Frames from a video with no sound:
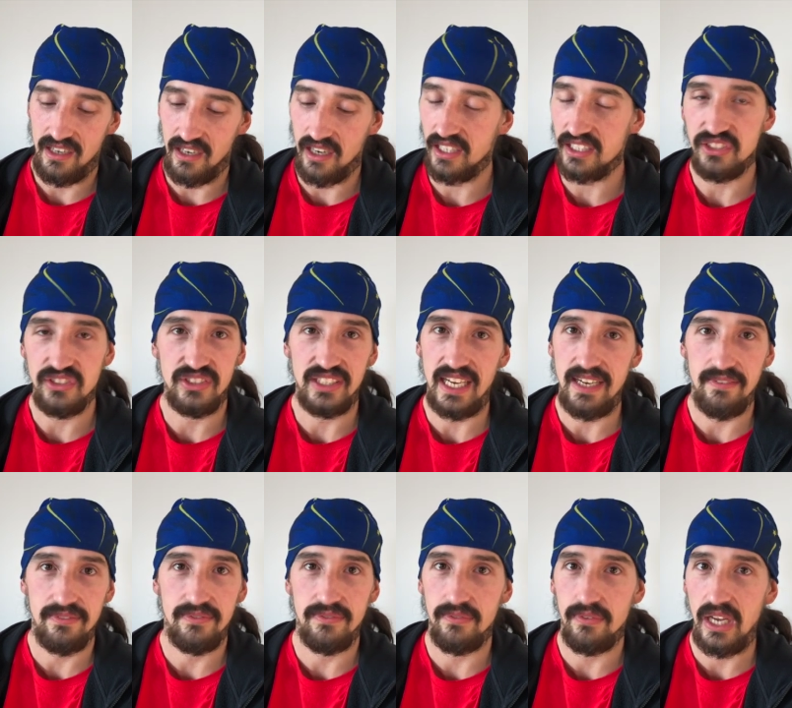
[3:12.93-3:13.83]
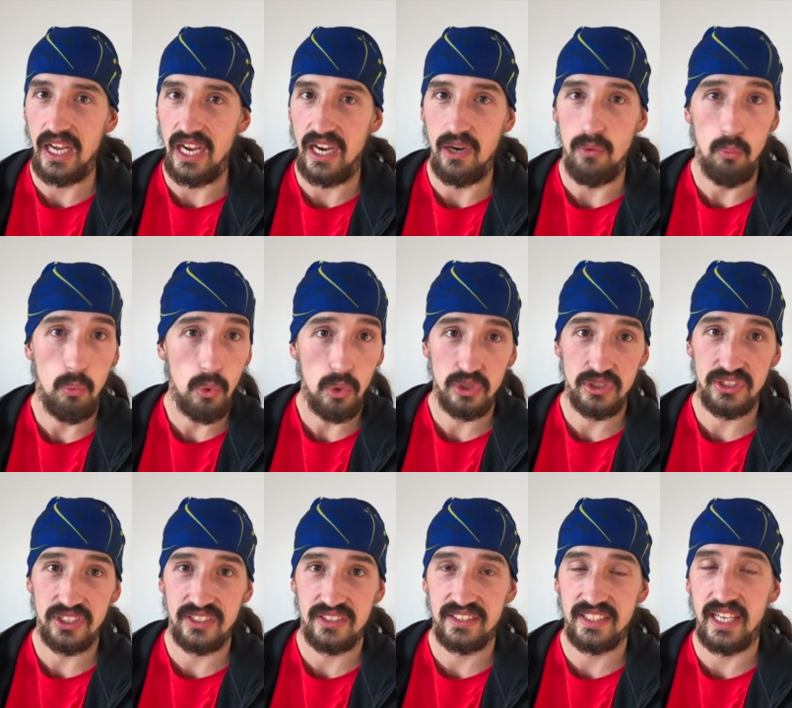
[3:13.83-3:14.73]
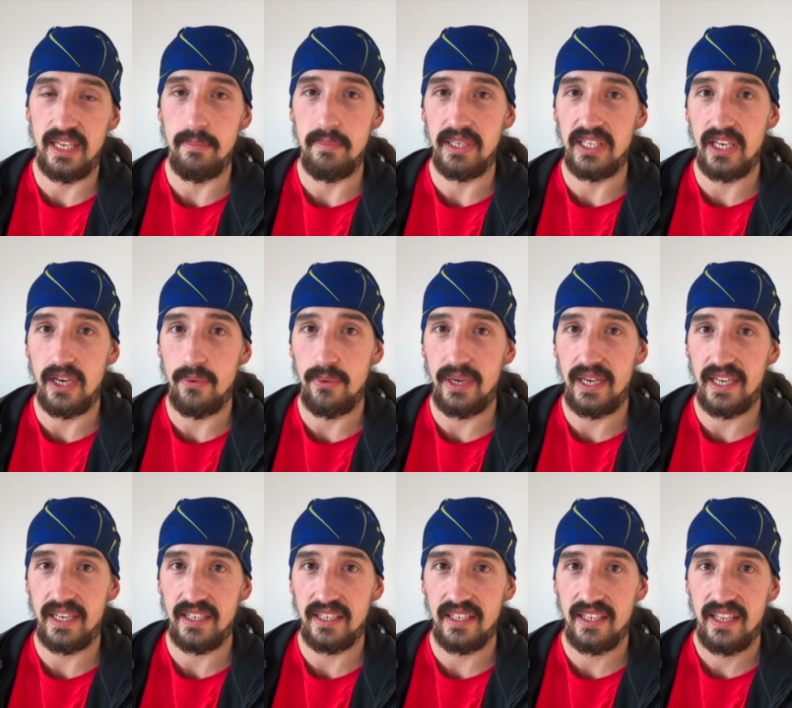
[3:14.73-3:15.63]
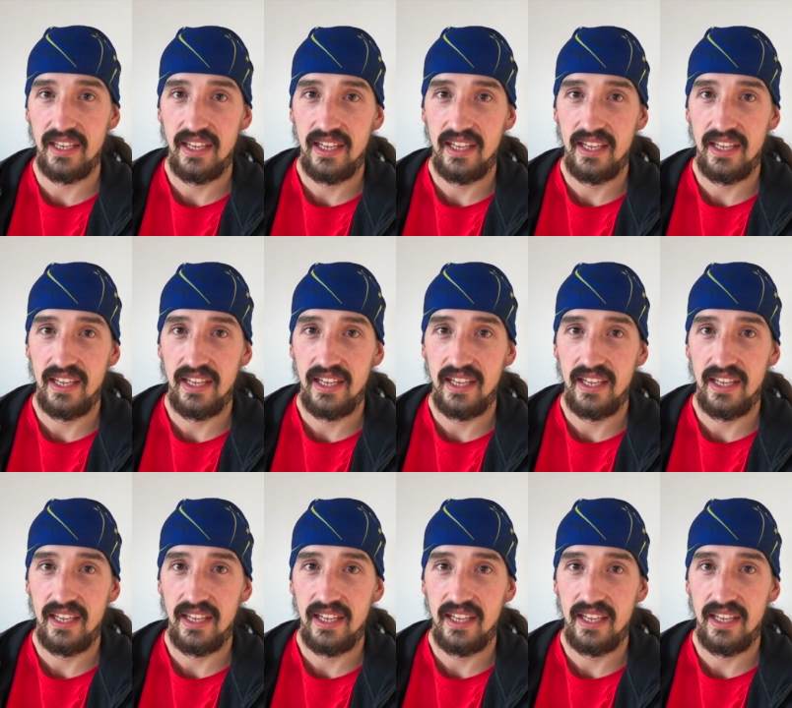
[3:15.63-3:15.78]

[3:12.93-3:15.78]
I just have water to keep me going